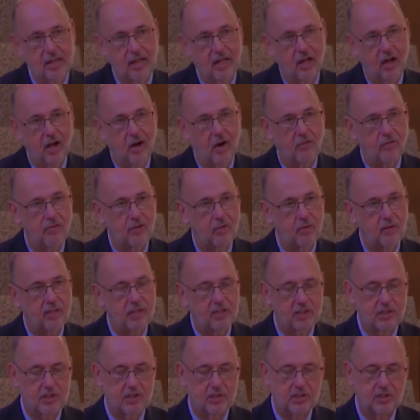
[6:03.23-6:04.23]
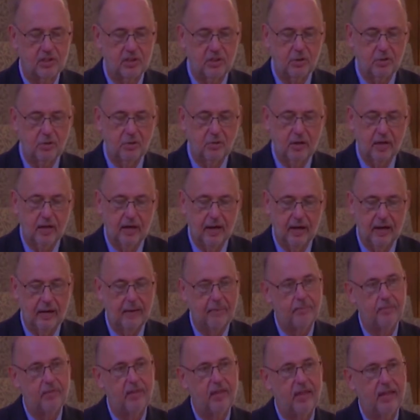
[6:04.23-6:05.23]
over which you uh,
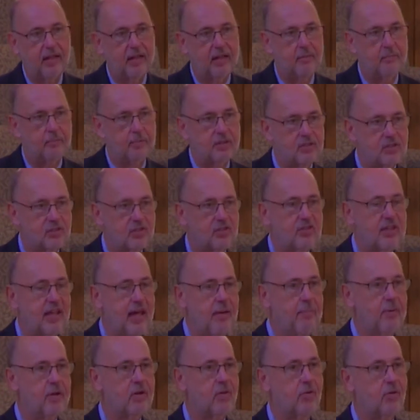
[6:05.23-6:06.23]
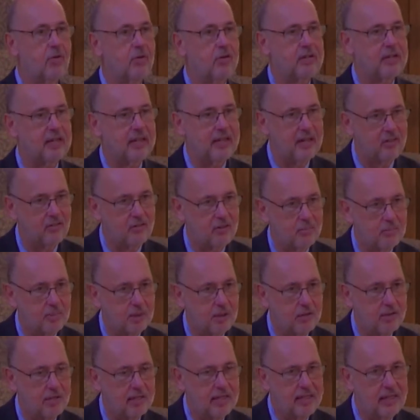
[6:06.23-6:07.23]
a misstep in order to enter a
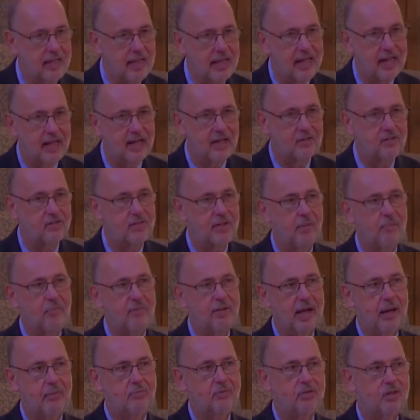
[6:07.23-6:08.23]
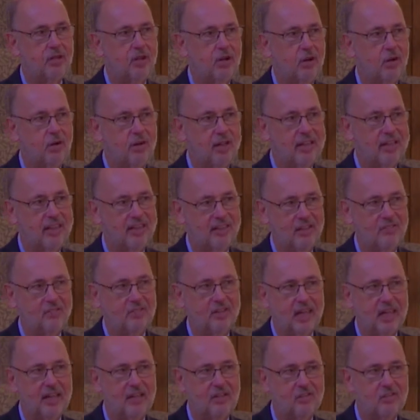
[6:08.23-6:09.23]
building. Uh, sometimes, though, in this
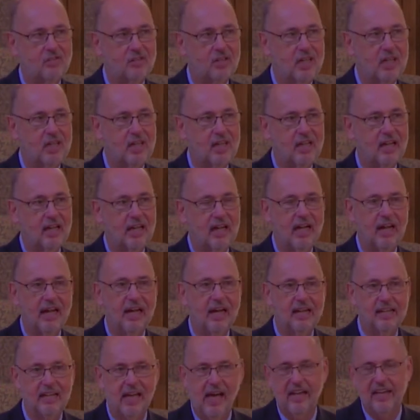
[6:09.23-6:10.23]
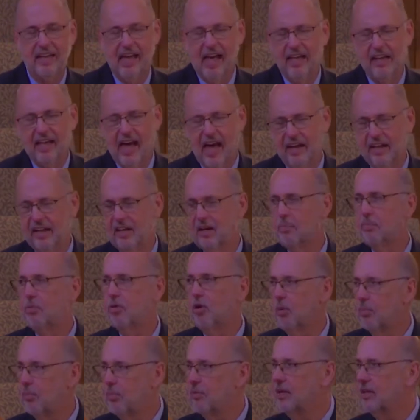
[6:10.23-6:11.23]
case, uh, an, an,
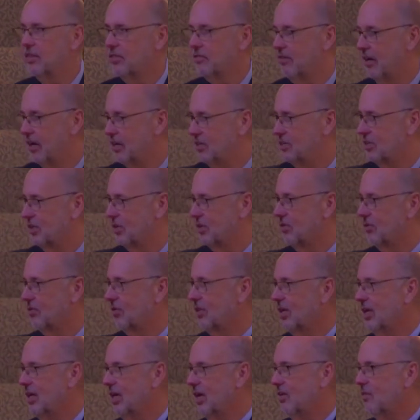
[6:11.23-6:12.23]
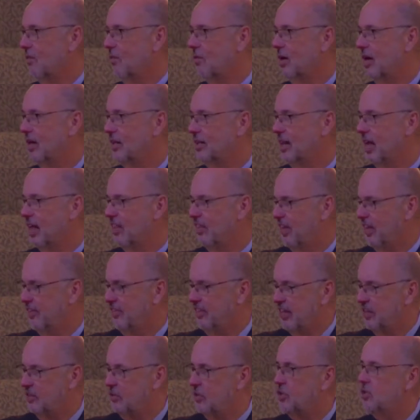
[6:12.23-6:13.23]
inappropriate threshold, one that,
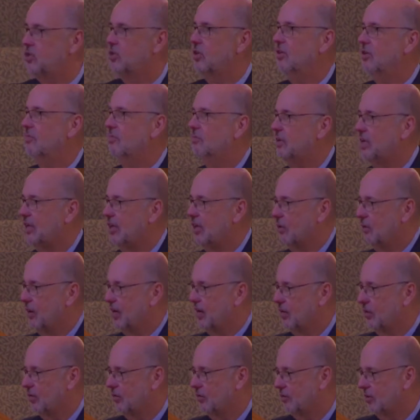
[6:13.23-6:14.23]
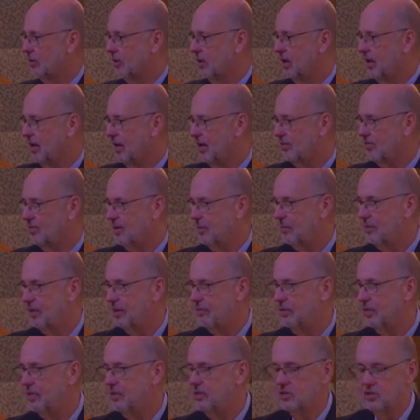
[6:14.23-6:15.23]
that you shouldn't be going over, something
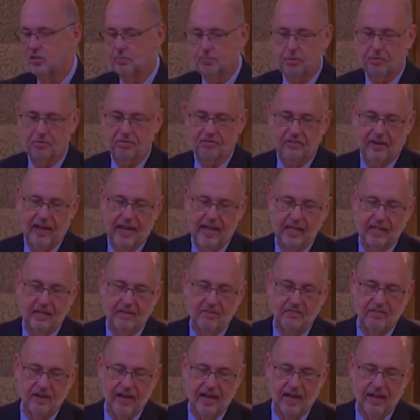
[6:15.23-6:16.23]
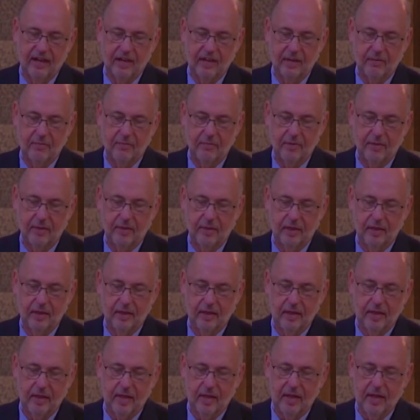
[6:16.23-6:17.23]
which is profane, in fact.
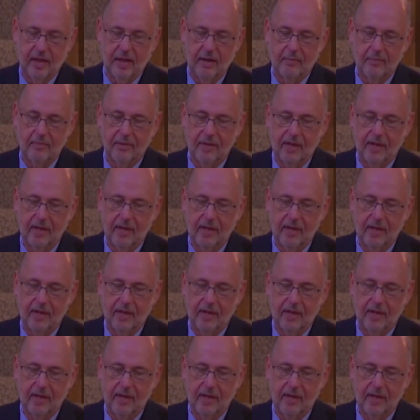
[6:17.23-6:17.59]
Um,